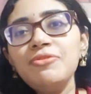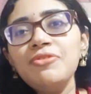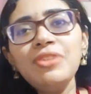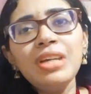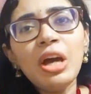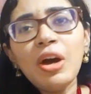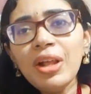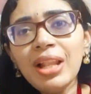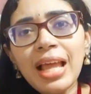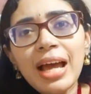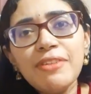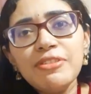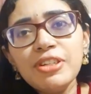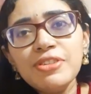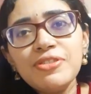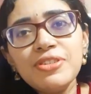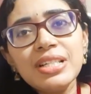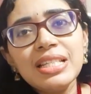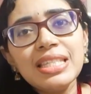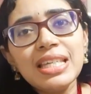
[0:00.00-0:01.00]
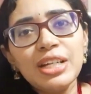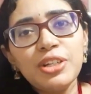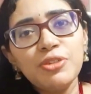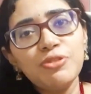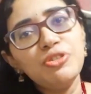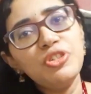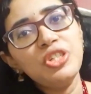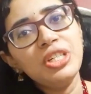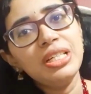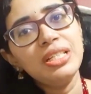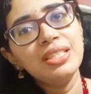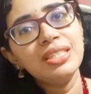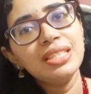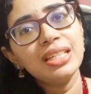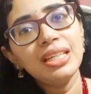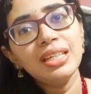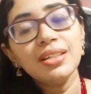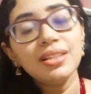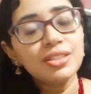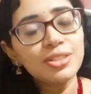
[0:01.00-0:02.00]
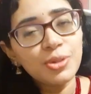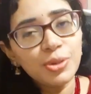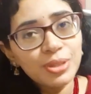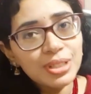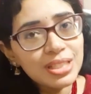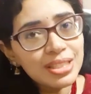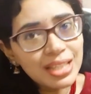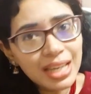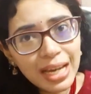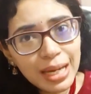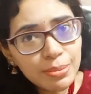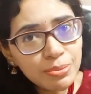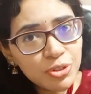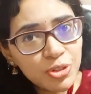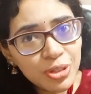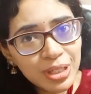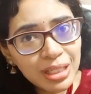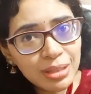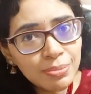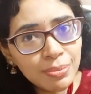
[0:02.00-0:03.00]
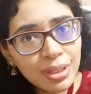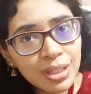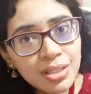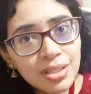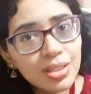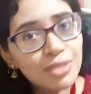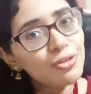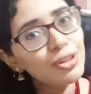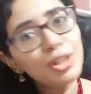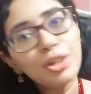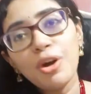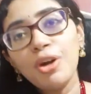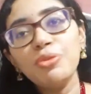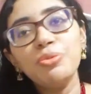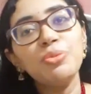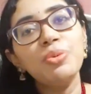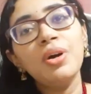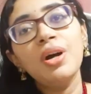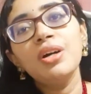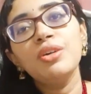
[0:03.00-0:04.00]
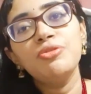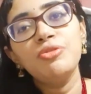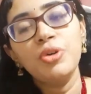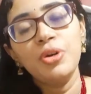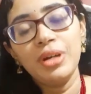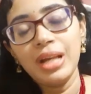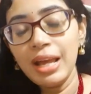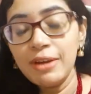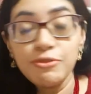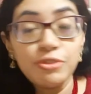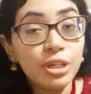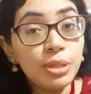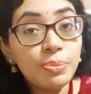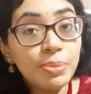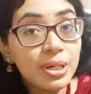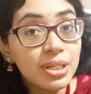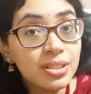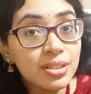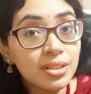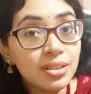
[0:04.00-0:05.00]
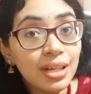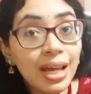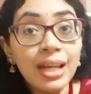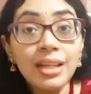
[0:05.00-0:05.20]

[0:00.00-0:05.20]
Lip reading: we all have different set of genes, so the same treatment will not work for every person,